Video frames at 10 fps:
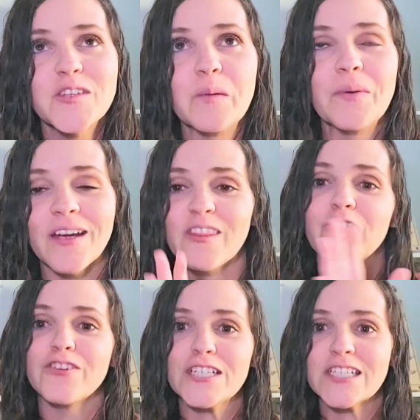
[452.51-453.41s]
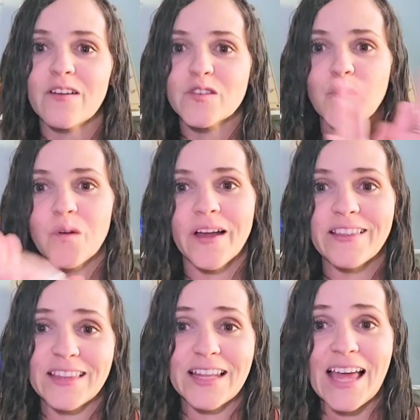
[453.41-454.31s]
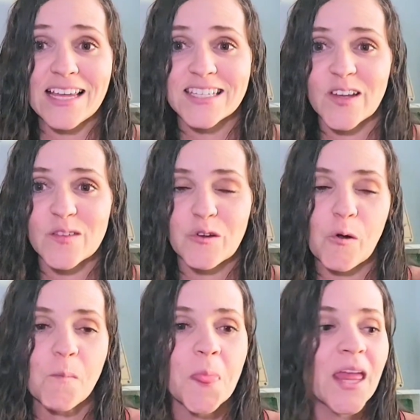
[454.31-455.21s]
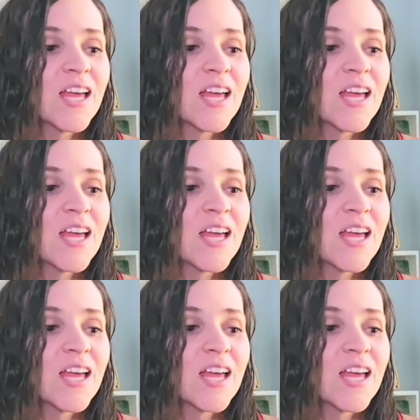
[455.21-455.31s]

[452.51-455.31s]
to compare the first day of school and the last day of school.